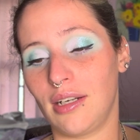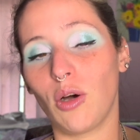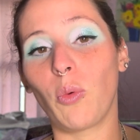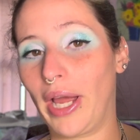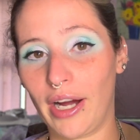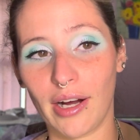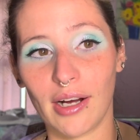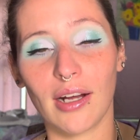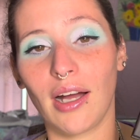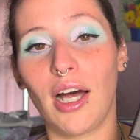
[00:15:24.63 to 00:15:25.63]

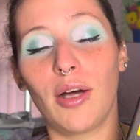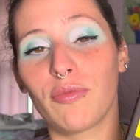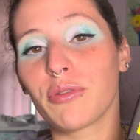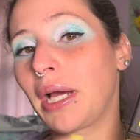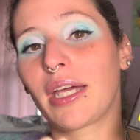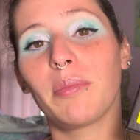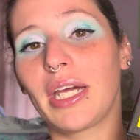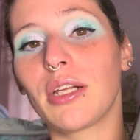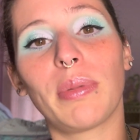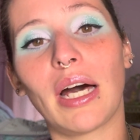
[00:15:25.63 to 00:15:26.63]
aware, for my
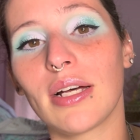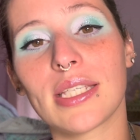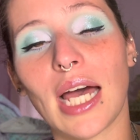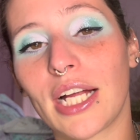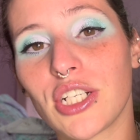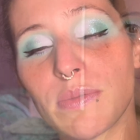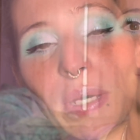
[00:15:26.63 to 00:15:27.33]
companion palettes, I just